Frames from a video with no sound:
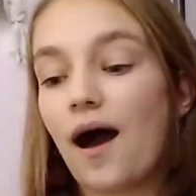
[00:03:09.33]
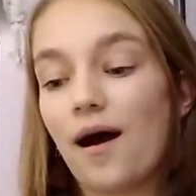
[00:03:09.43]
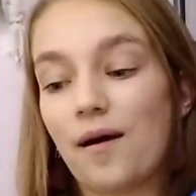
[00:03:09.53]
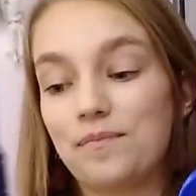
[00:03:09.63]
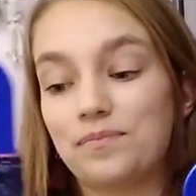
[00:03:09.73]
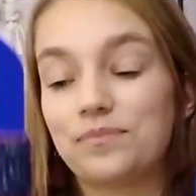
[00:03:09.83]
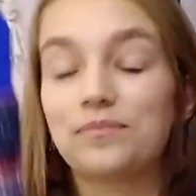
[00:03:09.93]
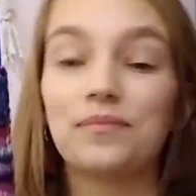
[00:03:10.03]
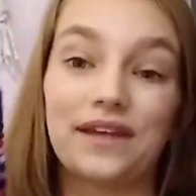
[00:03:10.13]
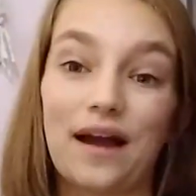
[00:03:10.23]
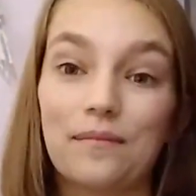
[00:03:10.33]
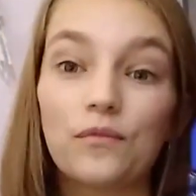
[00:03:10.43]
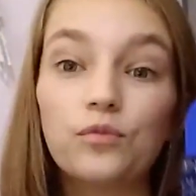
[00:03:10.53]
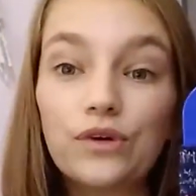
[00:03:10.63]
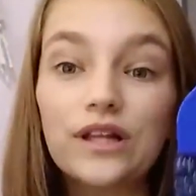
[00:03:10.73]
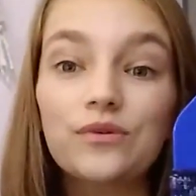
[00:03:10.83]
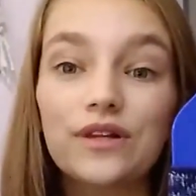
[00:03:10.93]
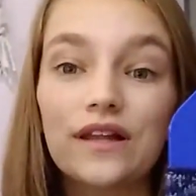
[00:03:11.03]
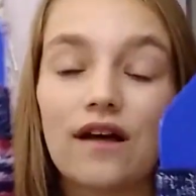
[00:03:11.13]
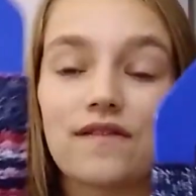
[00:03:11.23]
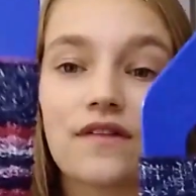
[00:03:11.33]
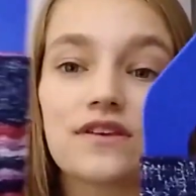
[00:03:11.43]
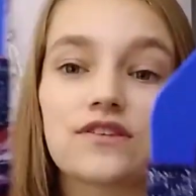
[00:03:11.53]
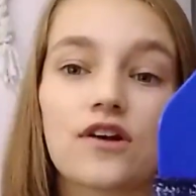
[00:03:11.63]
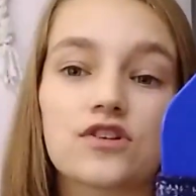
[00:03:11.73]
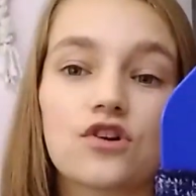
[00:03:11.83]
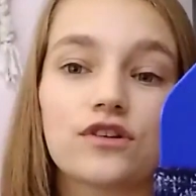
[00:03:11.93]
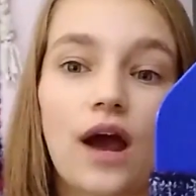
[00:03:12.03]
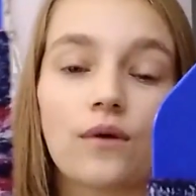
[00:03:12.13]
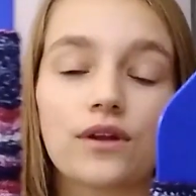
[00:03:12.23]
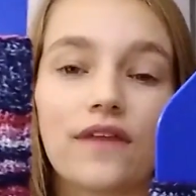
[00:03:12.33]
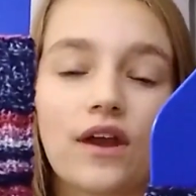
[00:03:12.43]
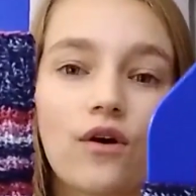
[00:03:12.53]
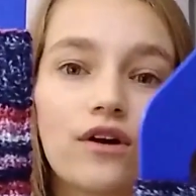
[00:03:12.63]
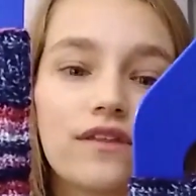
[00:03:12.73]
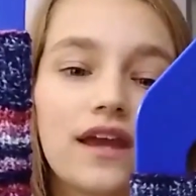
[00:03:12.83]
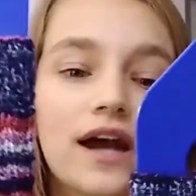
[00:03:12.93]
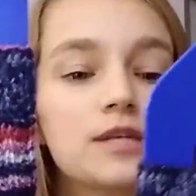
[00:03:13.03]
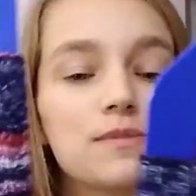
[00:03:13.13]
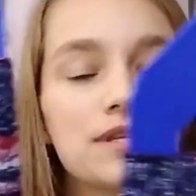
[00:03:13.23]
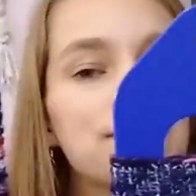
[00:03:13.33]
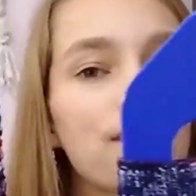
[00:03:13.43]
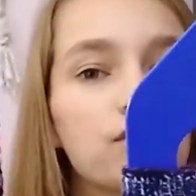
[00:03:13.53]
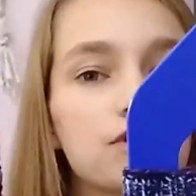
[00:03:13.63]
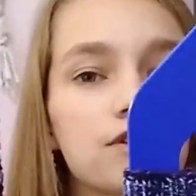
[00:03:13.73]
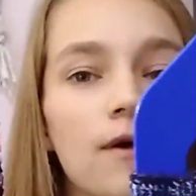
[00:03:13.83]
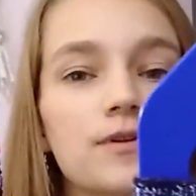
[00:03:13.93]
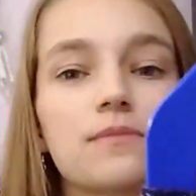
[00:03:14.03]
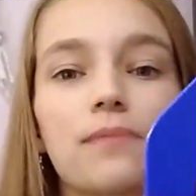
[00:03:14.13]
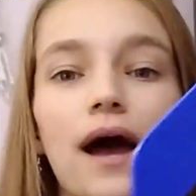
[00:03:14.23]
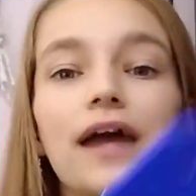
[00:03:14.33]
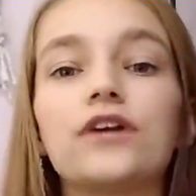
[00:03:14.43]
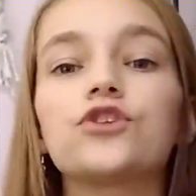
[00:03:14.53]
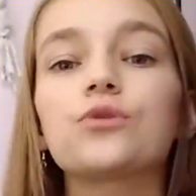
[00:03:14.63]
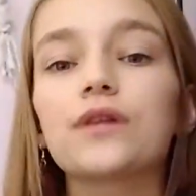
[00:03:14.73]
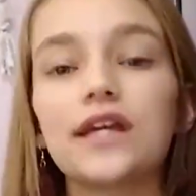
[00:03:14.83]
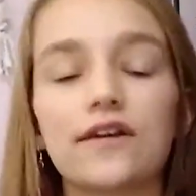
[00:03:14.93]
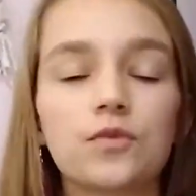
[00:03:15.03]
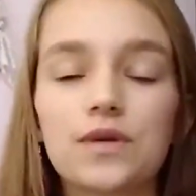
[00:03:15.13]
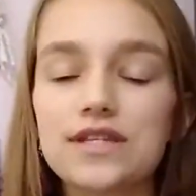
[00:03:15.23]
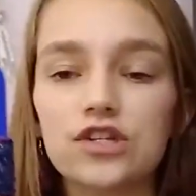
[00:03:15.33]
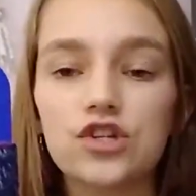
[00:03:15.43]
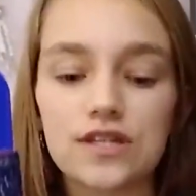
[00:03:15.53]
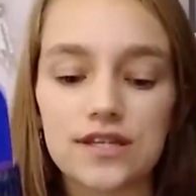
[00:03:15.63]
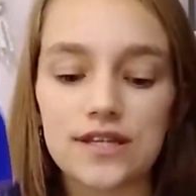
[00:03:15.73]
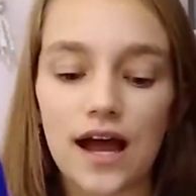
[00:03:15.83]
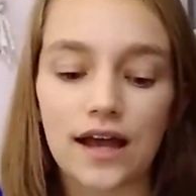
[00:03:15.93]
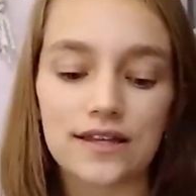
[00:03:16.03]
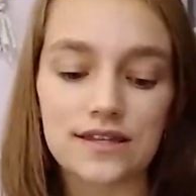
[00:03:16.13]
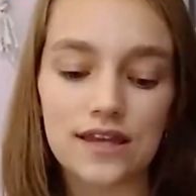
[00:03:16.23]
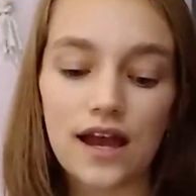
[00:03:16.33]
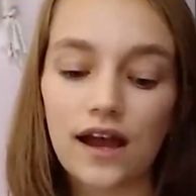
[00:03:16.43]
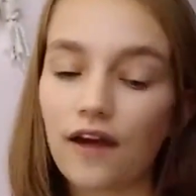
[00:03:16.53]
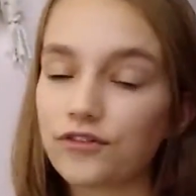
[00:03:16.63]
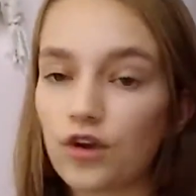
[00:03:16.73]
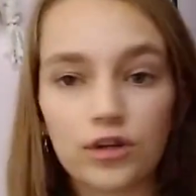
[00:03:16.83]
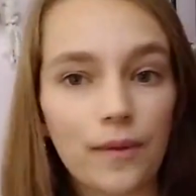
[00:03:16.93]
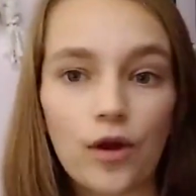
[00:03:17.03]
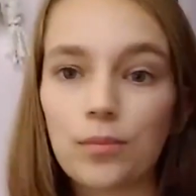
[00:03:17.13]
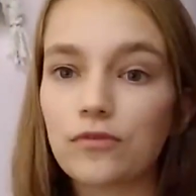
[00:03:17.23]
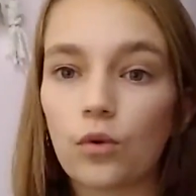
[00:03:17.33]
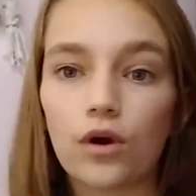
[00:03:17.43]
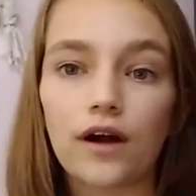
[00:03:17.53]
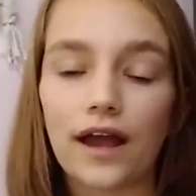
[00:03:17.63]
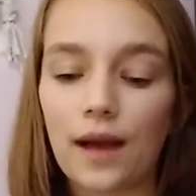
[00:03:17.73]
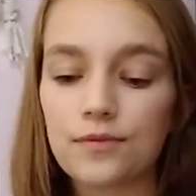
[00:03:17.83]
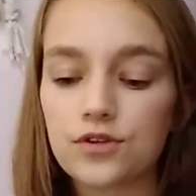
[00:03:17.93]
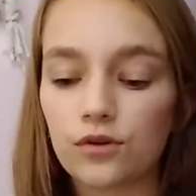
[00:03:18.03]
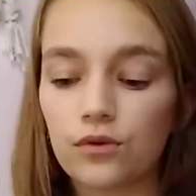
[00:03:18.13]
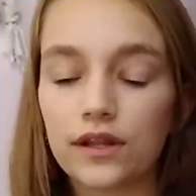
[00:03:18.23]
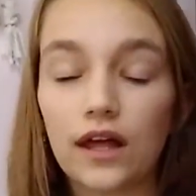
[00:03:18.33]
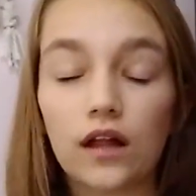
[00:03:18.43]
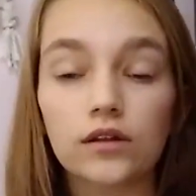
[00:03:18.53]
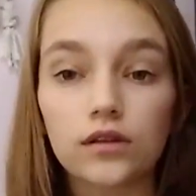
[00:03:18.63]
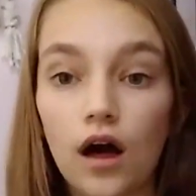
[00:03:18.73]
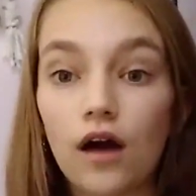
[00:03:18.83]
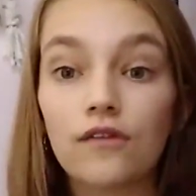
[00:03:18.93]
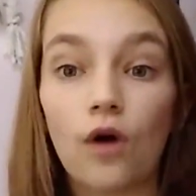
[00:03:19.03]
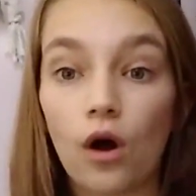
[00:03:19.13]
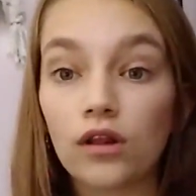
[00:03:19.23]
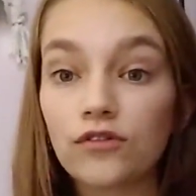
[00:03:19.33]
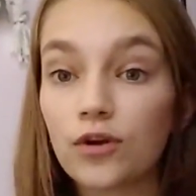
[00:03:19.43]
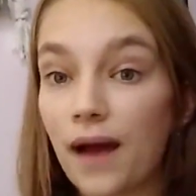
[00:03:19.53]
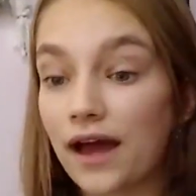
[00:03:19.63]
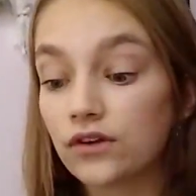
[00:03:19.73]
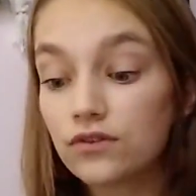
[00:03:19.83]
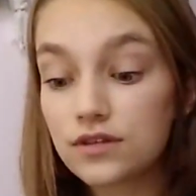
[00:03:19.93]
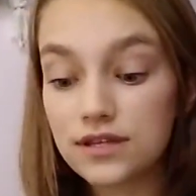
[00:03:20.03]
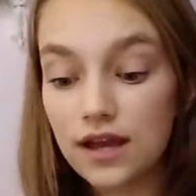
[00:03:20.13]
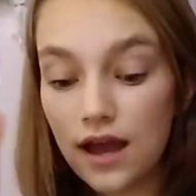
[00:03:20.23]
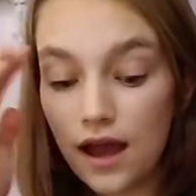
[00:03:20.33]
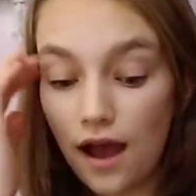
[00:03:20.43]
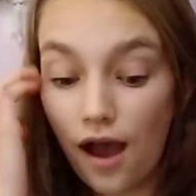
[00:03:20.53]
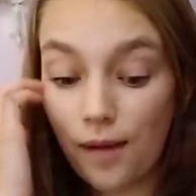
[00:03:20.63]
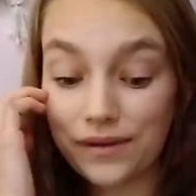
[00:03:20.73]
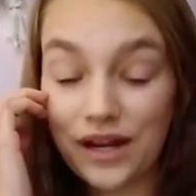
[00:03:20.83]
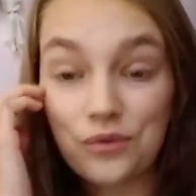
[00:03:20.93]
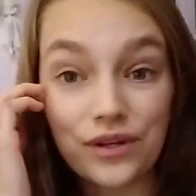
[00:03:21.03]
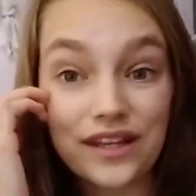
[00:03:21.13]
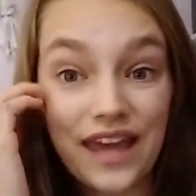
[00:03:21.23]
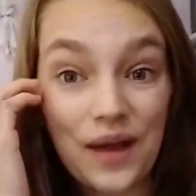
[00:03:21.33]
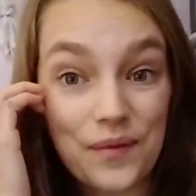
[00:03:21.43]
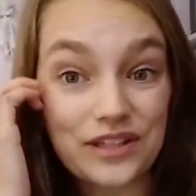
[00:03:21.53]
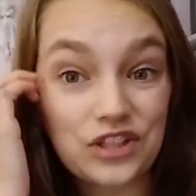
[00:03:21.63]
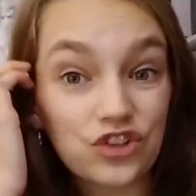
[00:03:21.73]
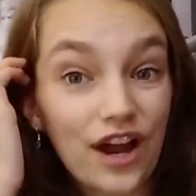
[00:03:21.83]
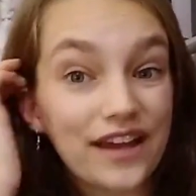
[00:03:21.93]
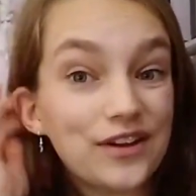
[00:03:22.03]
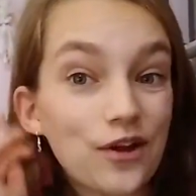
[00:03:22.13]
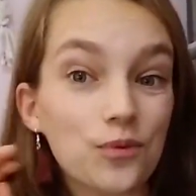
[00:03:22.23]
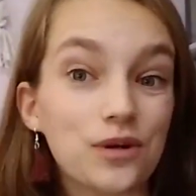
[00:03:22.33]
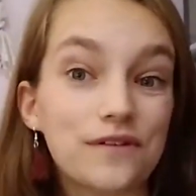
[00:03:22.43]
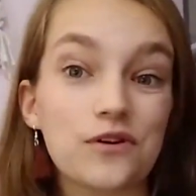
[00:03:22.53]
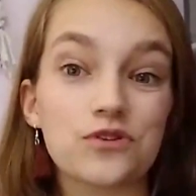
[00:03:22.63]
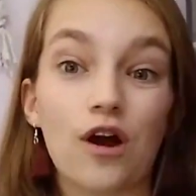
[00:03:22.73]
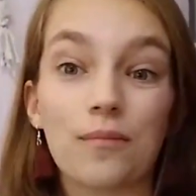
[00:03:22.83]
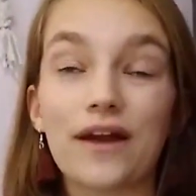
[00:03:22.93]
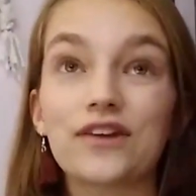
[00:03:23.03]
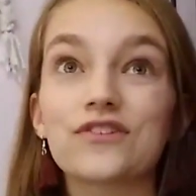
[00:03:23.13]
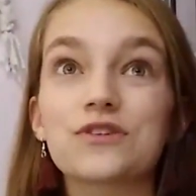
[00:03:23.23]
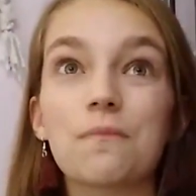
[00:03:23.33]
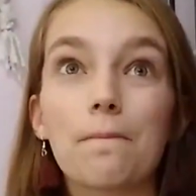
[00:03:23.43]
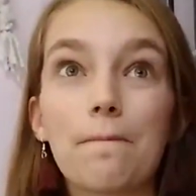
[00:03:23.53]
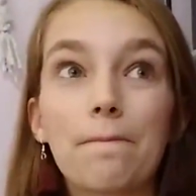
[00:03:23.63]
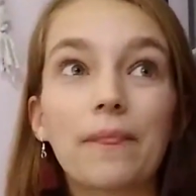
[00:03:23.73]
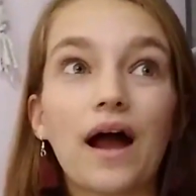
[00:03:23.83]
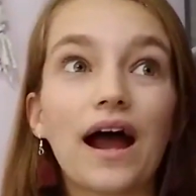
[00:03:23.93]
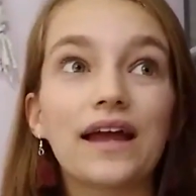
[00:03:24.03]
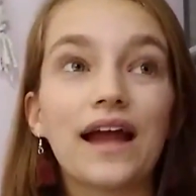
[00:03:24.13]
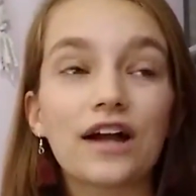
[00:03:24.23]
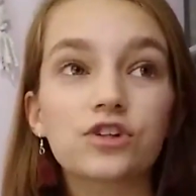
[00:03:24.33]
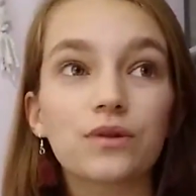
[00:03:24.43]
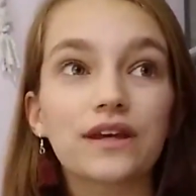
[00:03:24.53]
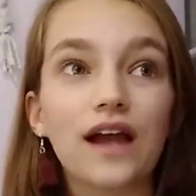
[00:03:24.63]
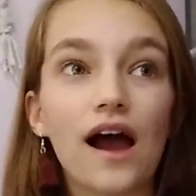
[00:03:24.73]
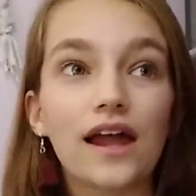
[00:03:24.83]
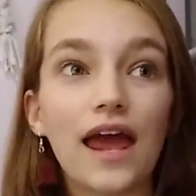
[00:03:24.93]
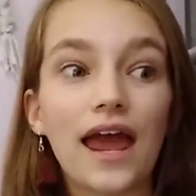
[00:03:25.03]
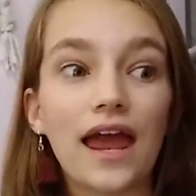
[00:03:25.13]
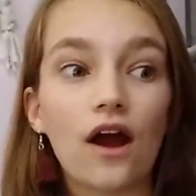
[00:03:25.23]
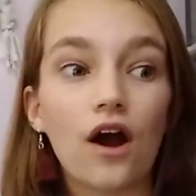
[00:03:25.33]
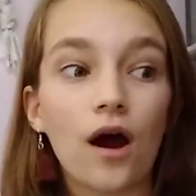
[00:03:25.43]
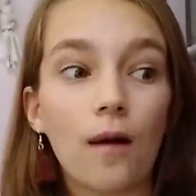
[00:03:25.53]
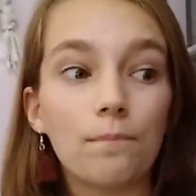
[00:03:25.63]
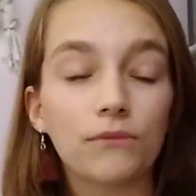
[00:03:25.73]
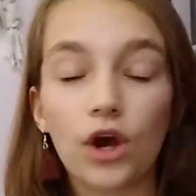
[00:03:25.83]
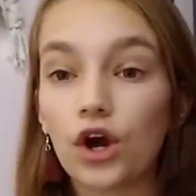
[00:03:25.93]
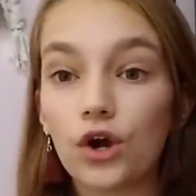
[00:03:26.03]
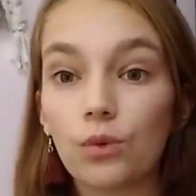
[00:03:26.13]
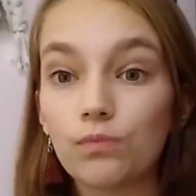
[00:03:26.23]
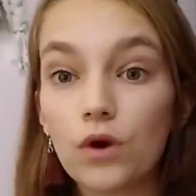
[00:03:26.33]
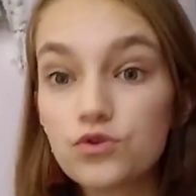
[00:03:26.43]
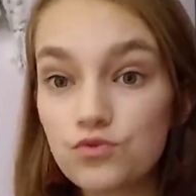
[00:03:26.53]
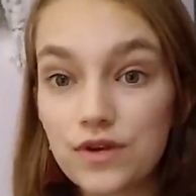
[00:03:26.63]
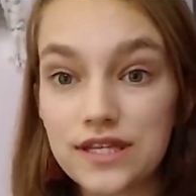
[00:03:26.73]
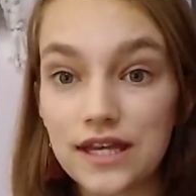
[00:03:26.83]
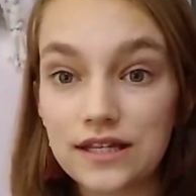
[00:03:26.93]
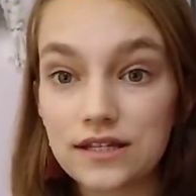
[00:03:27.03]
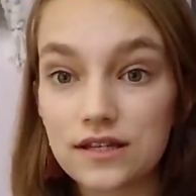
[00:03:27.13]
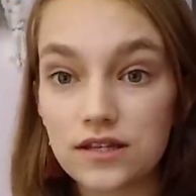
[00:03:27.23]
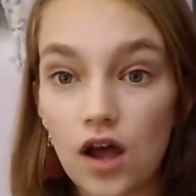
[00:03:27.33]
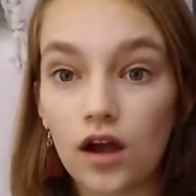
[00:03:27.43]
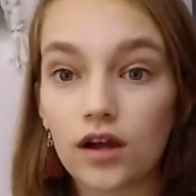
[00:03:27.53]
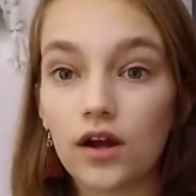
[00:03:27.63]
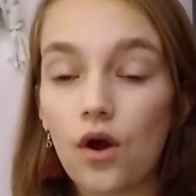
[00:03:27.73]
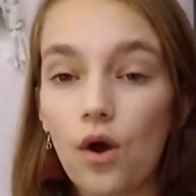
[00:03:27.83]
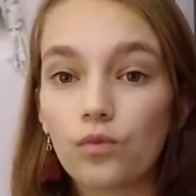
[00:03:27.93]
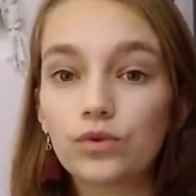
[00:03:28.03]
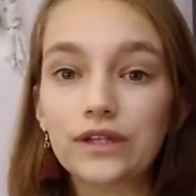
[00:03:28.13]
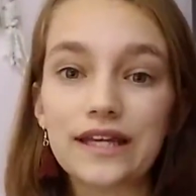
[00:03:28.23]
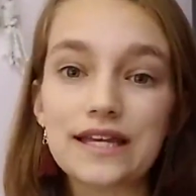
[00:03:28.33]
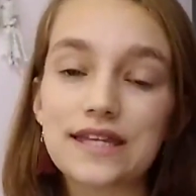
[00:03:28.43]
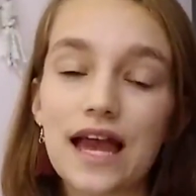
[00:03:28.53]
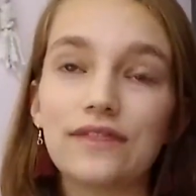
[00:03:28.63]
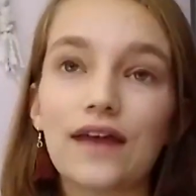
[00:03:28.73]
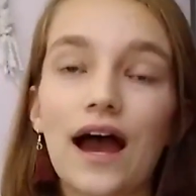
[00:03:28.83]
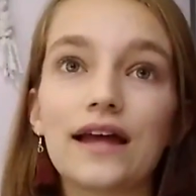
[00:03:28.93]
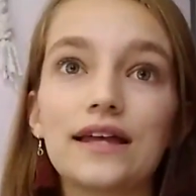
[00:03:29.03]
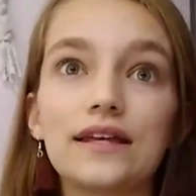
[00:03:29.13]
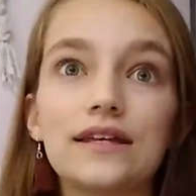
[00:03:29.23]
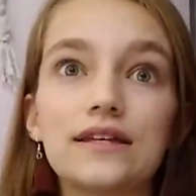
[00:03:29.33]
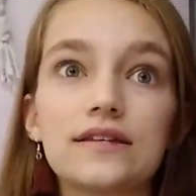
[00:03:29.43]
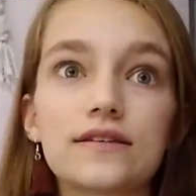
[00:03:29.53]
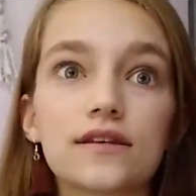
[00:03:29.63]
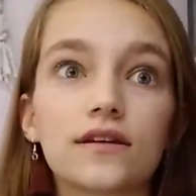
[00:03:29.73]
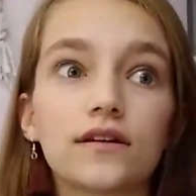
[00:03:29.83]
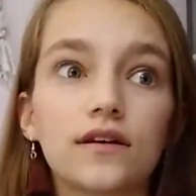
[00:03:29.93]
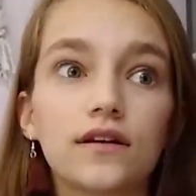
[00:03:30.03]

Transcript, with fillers: Um, but yeah, really, really love how these socks turned out. They are the Husband's Favorite Socks by Julie of Twin Stitches Designs. I've talked about her before. I absolutely love all of her patterns. Um, and I really can't wait to try another one of her sock patterns. I actually got her, um, her most recent sock release, and that is,